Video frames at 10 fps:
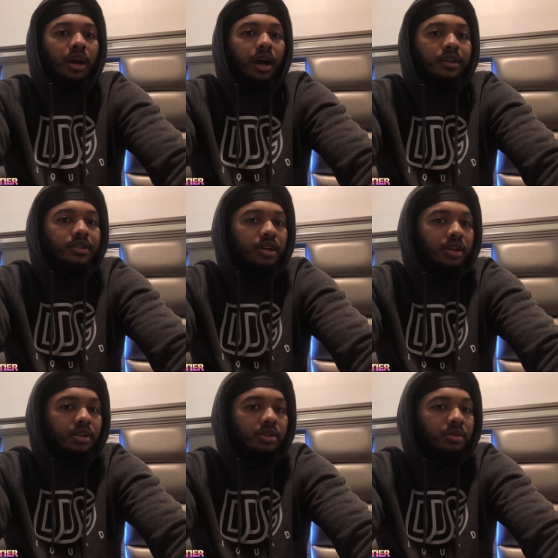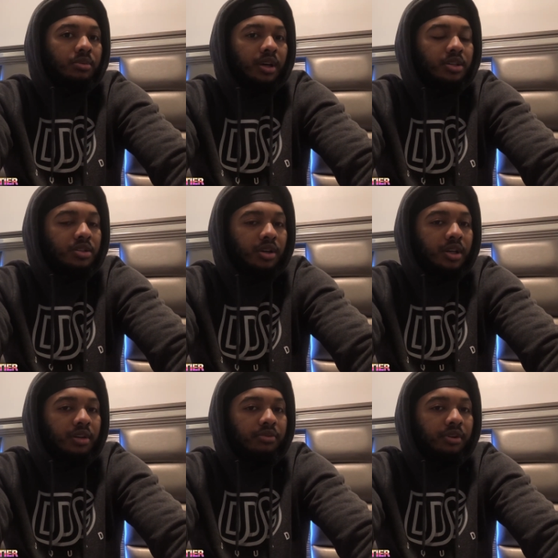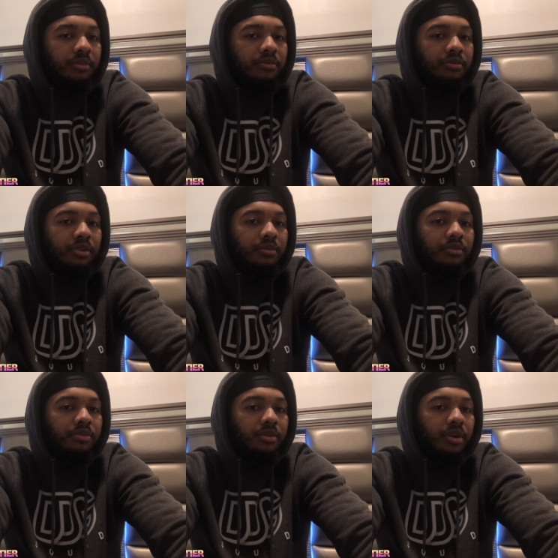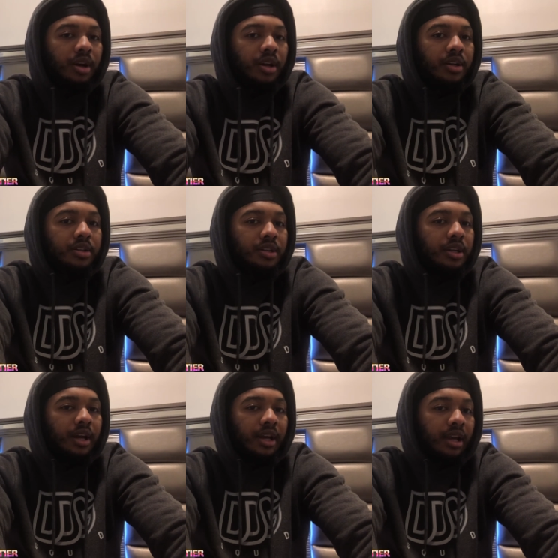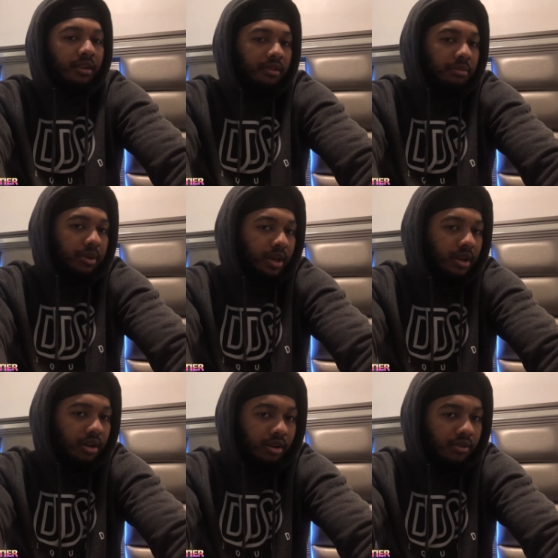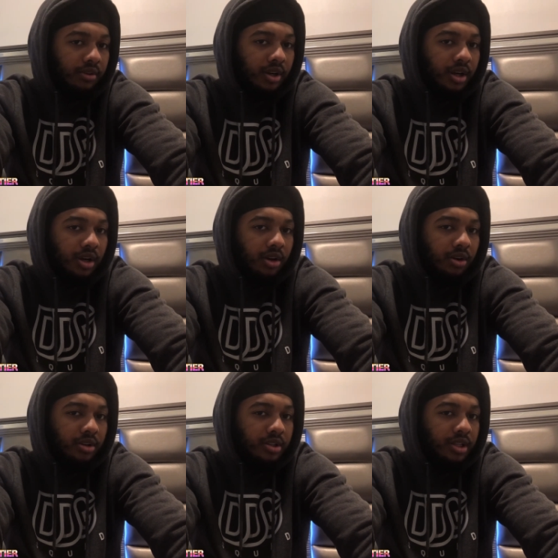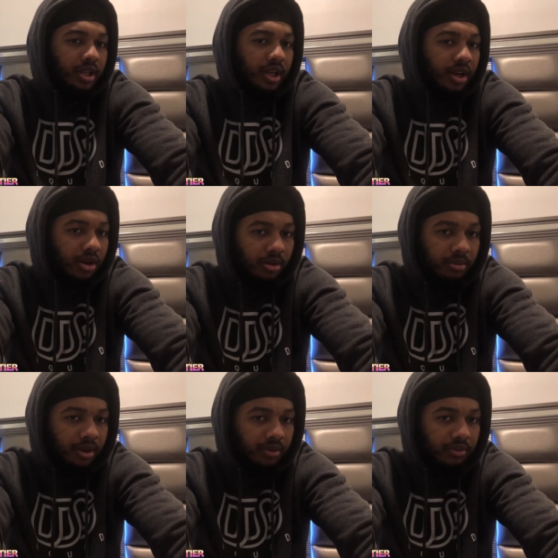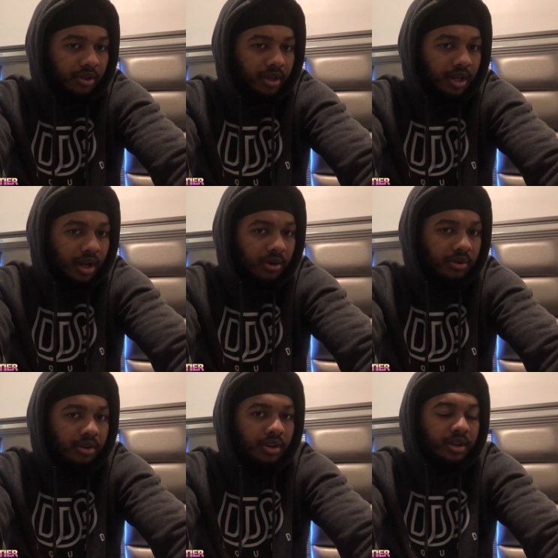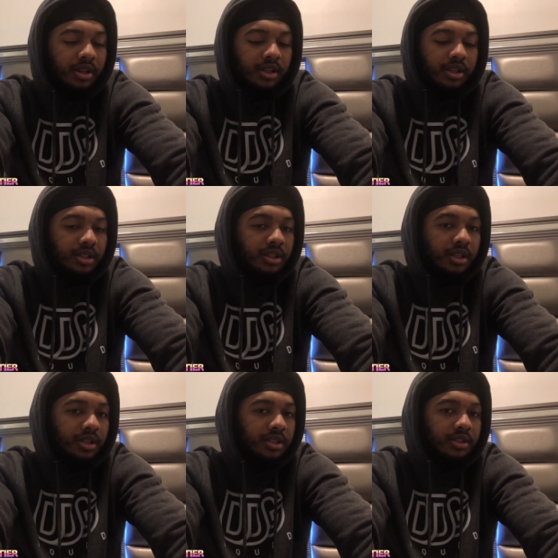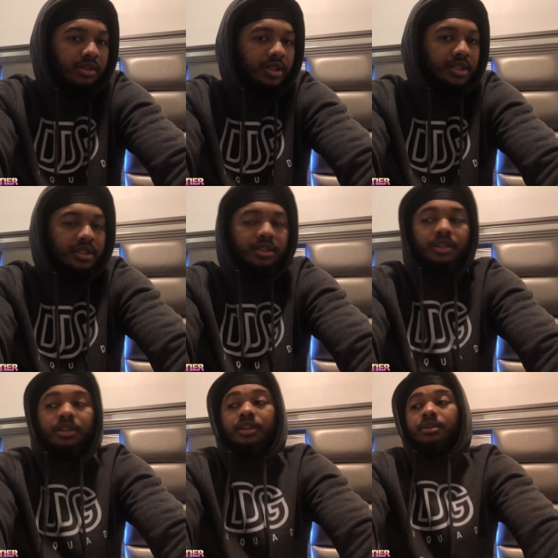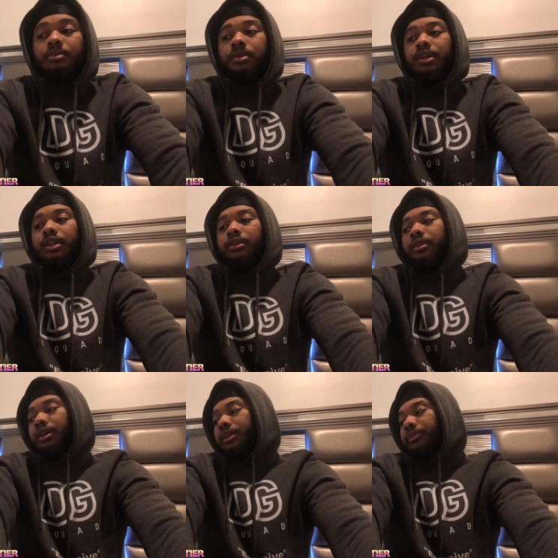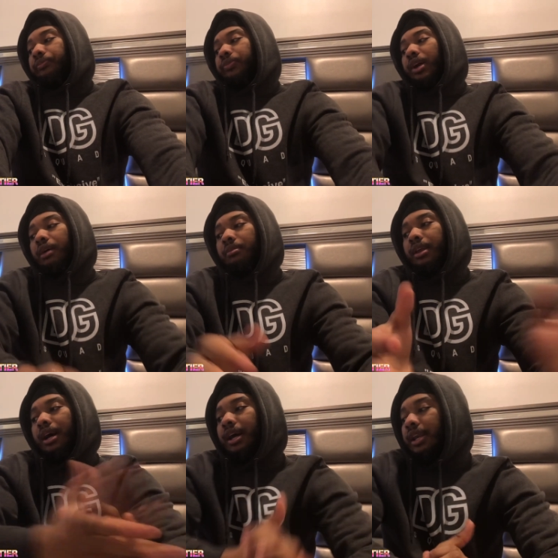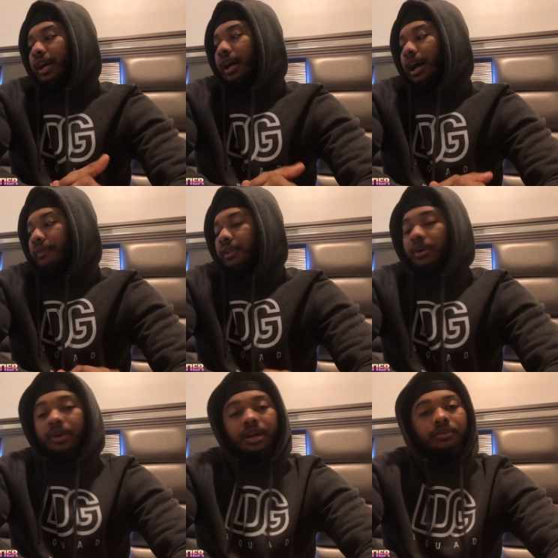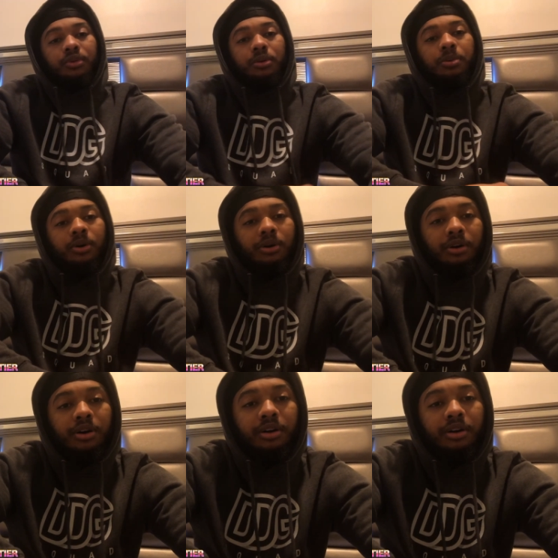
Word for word: I start I started from from from college and then I even pay it off because he cut my fucking hour. This nigga is crazy. But anyway, I'm glad I'm not with him no more.